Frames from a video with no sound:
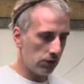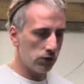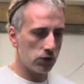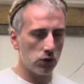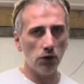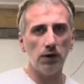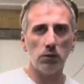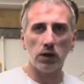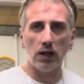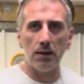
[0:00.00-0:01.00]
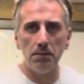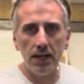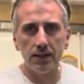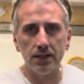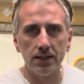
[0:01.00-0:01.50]
the stove, and we're gonna
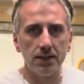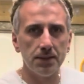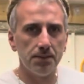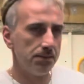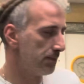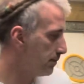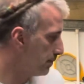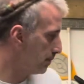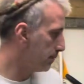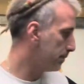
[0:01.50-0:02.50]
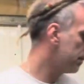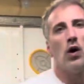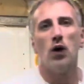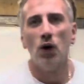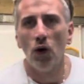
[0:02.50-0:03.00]
melt it.
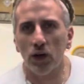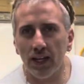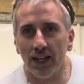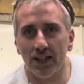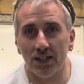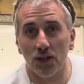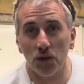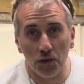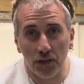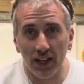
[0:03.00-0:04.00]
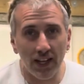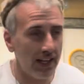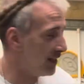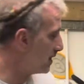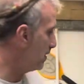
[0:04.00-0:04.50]
Okay, so the thing
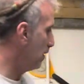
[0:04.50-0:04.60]
is,